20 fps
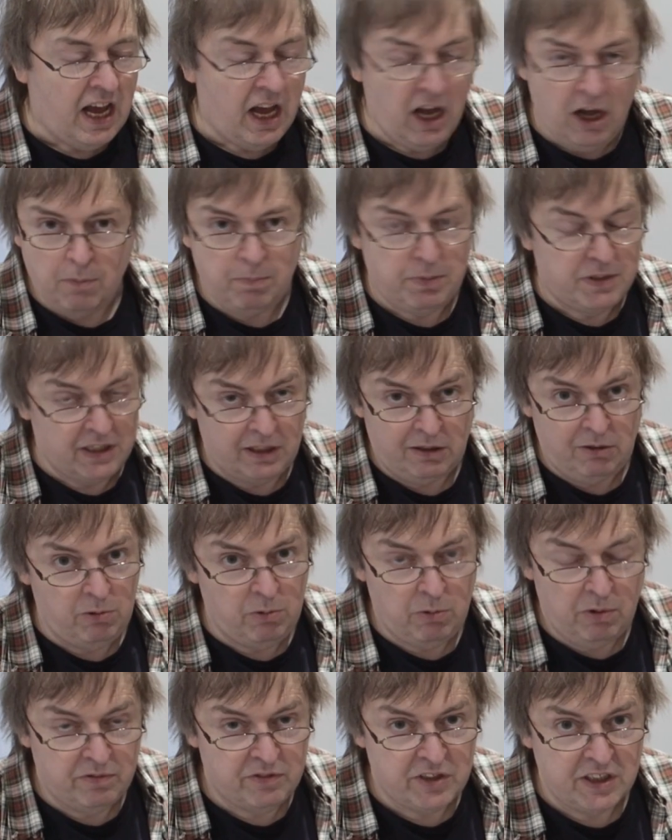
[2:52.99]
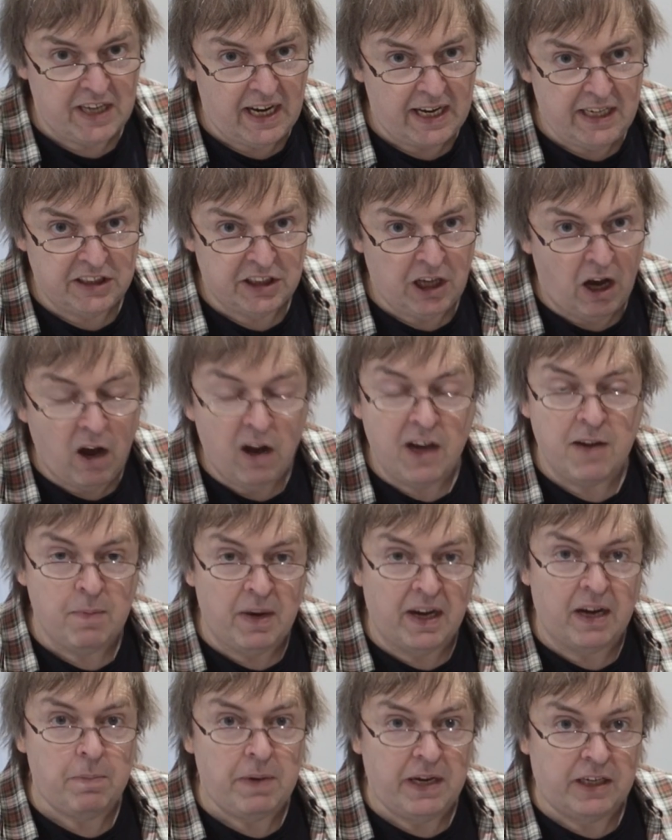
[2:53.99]
particularly with today's high
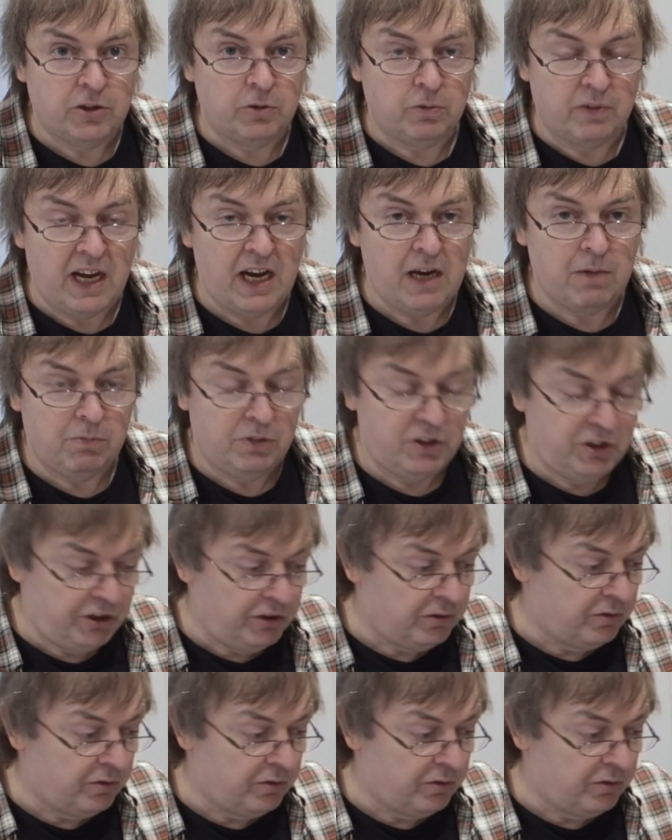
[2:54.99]
megapixel cameras.